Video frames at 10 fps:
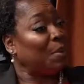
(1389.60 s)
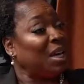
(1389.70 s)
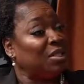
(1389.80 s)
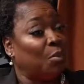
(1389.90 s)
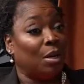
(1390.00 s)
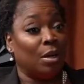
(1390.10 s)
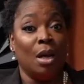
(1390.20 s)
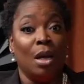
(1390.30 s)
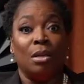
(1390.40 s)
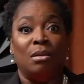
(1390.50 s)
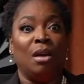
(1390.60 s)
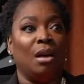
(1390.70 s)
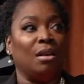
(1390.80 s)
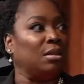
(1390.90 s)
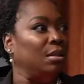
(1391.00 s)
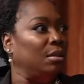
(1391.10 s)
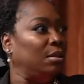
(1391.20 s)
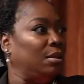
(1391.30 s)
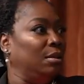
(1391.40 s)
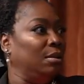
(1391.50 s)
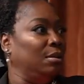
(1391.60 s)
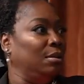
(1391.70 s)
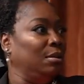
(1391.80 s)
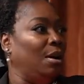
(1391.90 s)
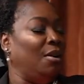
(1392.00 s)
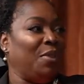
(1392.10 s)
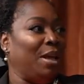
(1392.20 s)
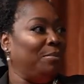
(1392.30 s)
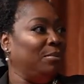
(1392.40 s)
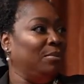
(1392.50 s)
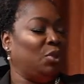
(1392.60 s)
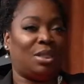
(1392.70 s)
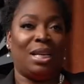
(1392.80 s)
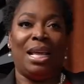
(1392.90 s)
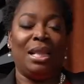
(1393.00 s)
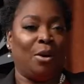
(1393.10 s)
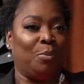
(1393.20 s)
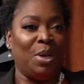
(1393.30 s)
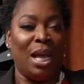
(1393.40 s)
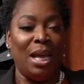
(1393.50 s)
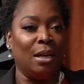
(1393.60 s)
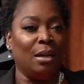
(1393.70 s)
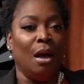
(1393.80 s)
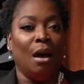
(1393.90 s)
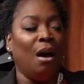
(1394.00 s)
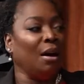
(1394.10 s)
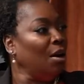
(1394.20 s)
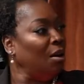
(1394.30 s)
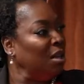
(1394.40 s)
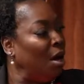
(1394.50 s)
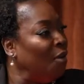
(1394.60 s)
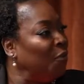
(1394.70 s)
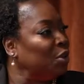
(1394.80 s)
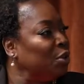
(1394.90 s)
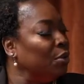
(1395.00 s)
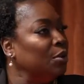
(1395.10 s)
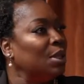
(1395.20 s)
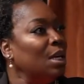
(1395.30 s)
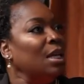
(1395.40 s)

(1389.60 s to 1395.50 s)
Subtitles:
Pastor Waller, dozens of them just in there playing, hugging on the officers.